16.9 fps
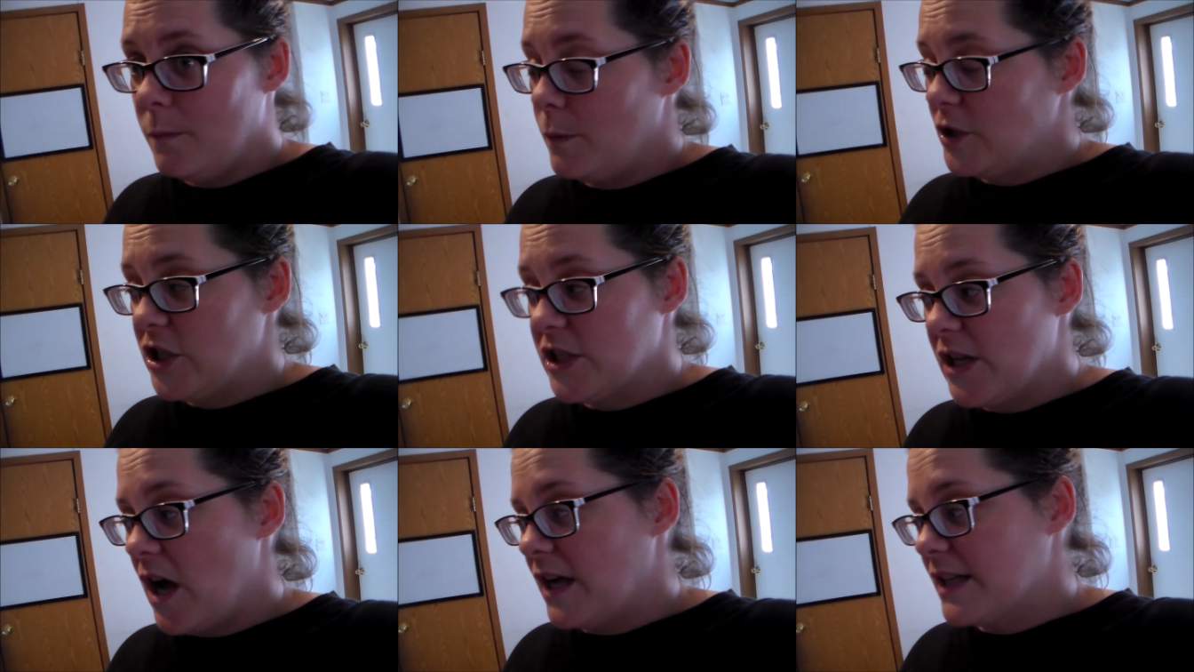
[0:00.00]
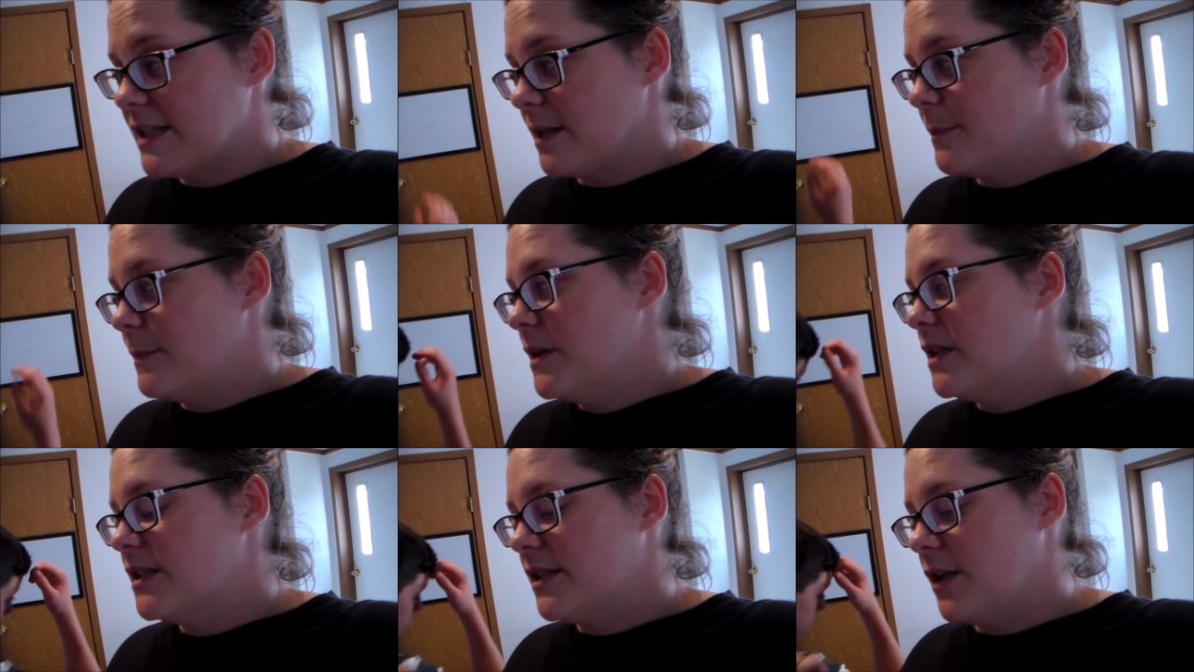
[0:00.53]
which is
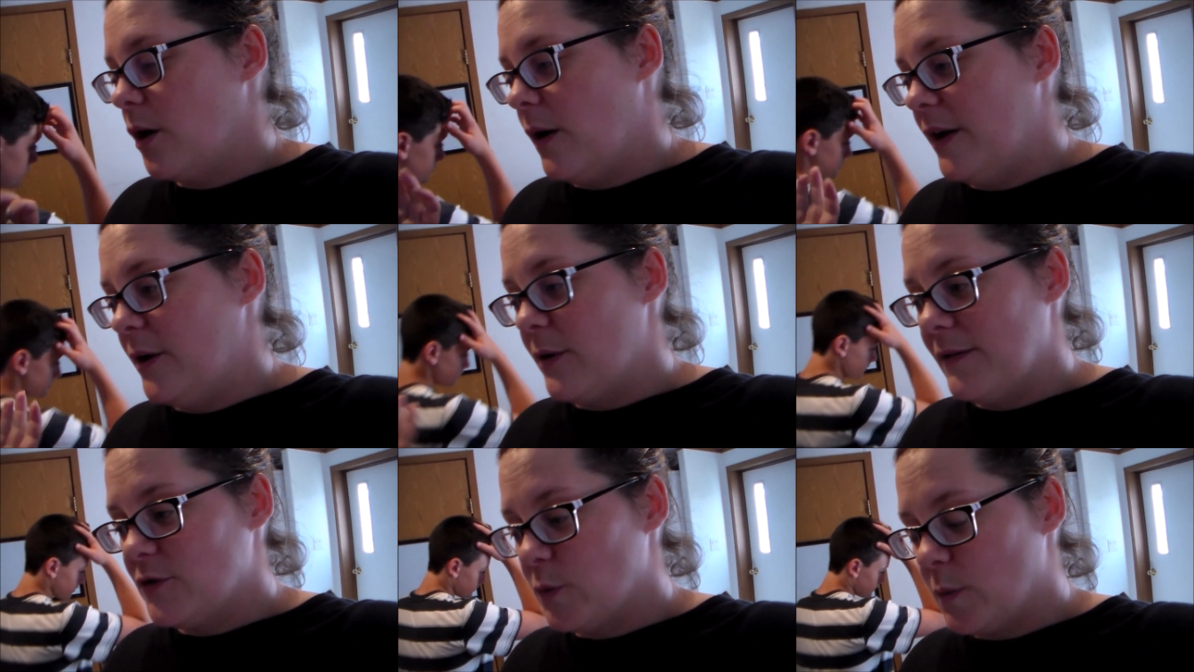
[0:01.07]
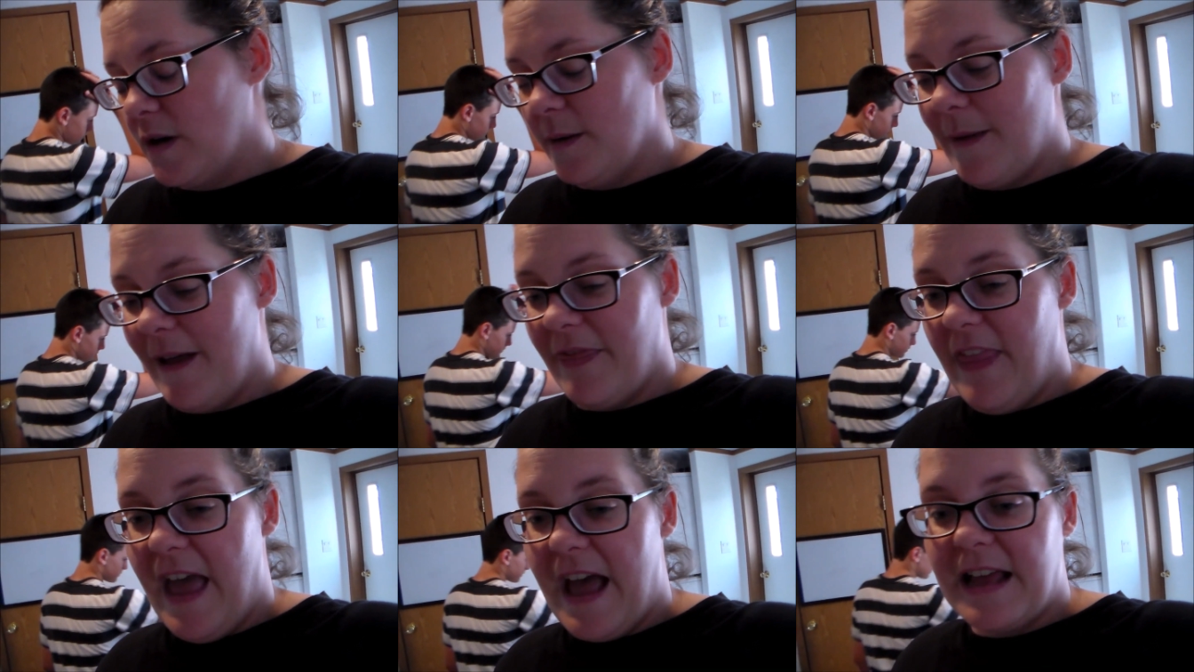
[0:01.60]
awesome, so I don't have to worry
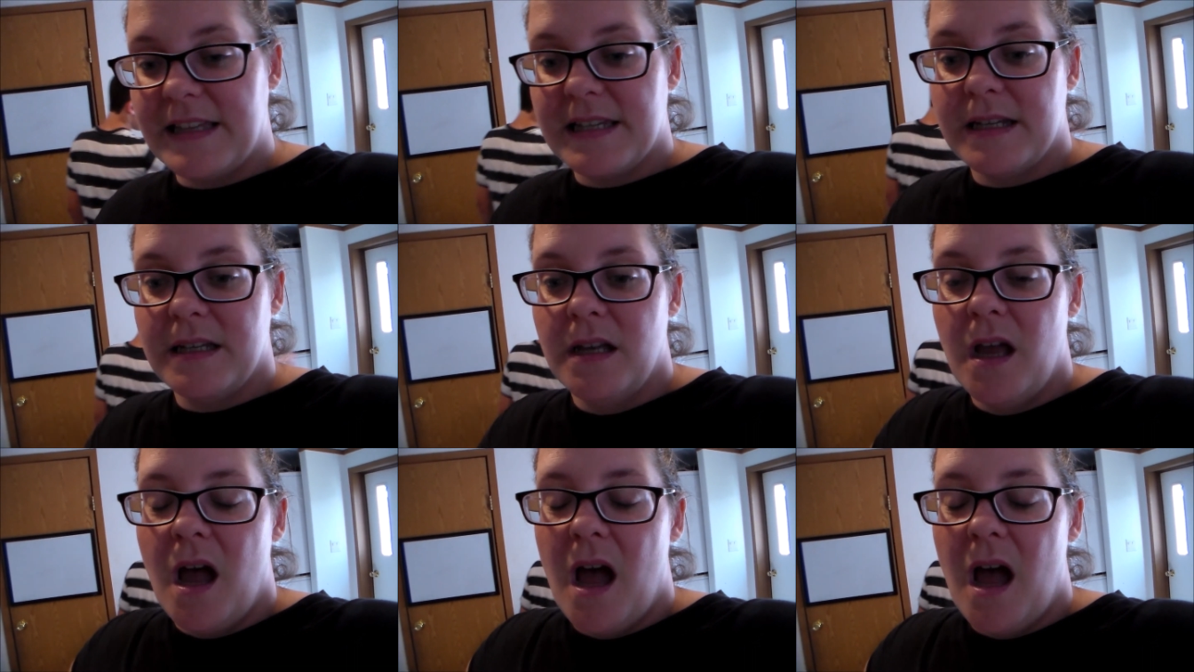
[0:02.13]
about that.